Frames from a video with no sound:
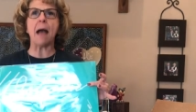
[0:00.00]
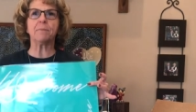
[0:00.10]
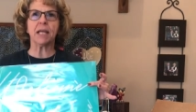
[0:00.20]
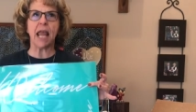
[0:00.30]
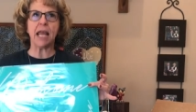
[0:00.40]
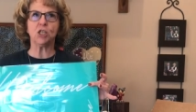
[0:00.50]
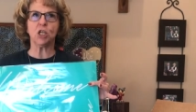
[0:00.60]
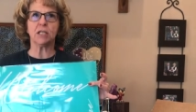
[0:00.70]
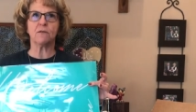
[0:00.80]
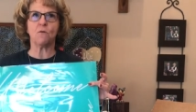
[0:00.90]

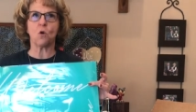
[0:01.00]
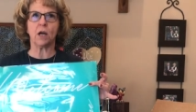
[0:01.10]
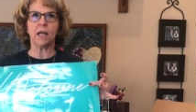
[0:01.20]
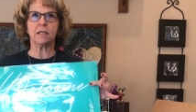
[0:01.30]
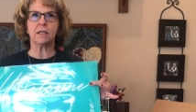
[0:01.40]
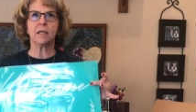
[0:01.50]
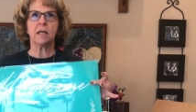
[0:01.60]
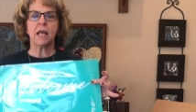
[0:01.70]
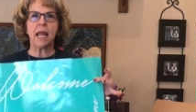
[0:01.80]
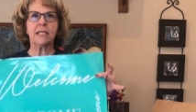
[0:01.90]
applications for it.
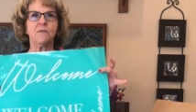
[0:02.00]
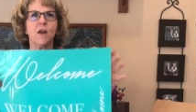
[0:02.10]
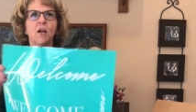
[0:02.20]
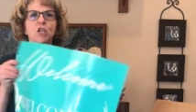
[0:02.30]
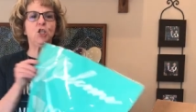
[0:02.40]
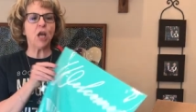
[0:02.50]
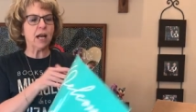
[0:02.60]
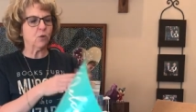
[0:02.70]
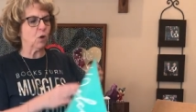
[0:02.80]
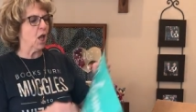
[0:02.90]
Totally. It's very
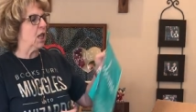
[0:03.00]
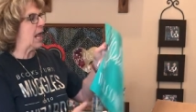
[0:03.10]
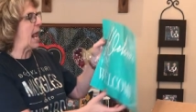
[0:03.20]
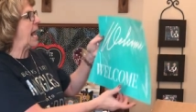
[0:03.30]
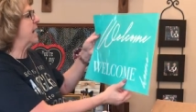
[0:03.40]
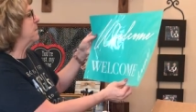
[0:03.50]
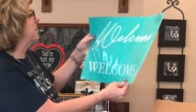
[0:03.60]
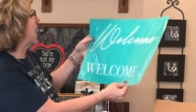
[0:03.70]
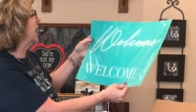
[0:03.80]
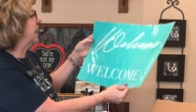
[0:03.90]
general and
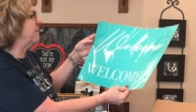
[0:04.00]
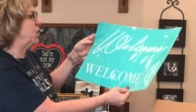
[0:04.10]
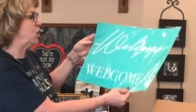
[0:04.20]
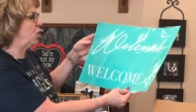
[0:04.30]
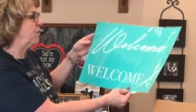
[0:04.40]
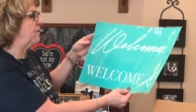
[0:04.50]
but I love the two